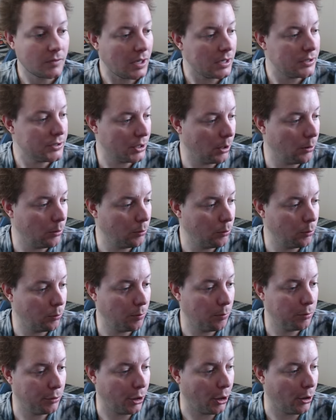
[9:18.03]
So I'll
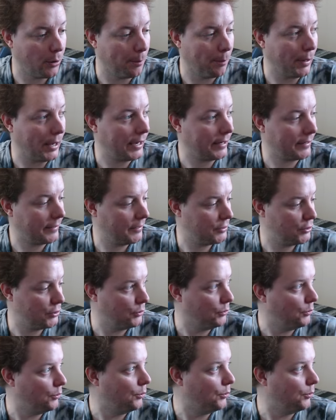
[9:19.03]
go back
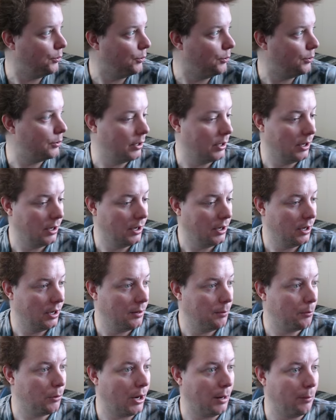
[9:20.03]
to
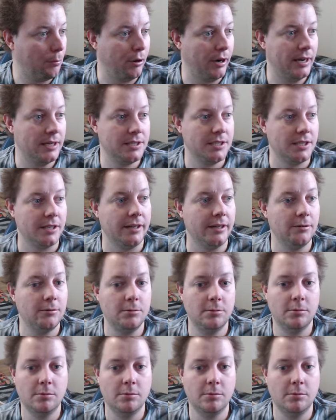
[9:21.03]
my browser now,